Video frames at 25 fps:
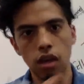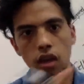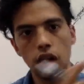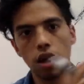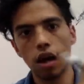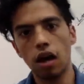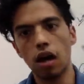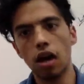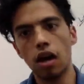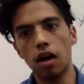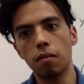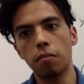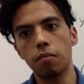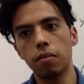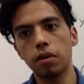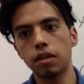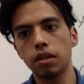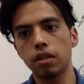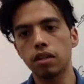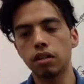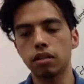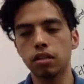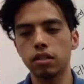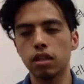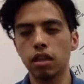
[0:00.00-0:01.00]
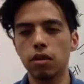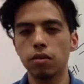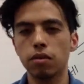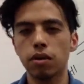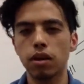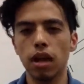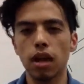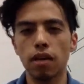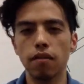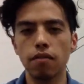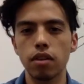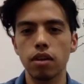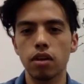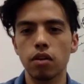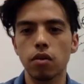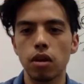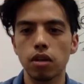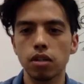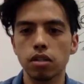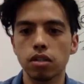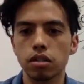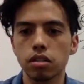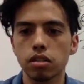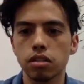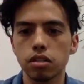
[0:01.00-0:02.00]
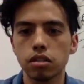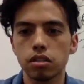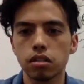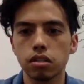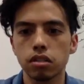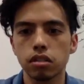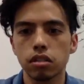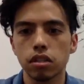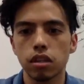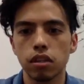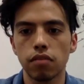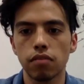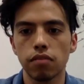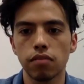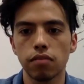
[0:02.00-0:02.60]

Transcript: But does anyone have any questions?